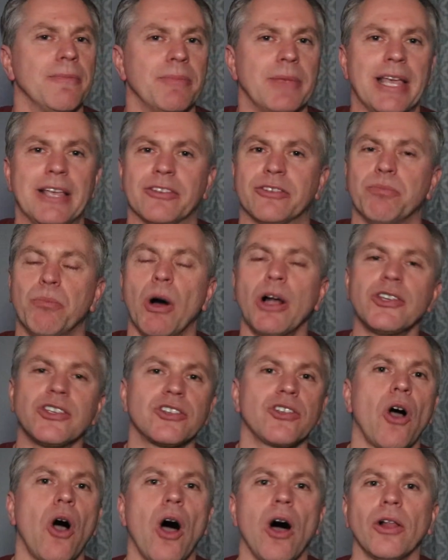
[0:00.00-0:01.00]
is much
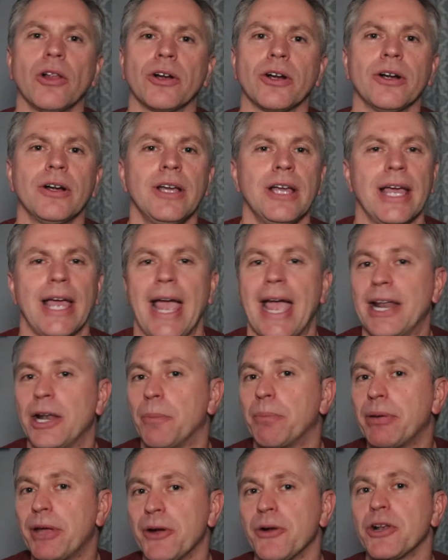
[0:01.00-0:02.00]
taller and
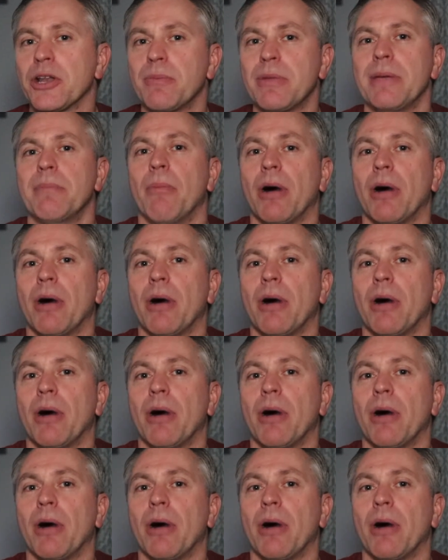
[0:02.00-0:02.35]
appeared to be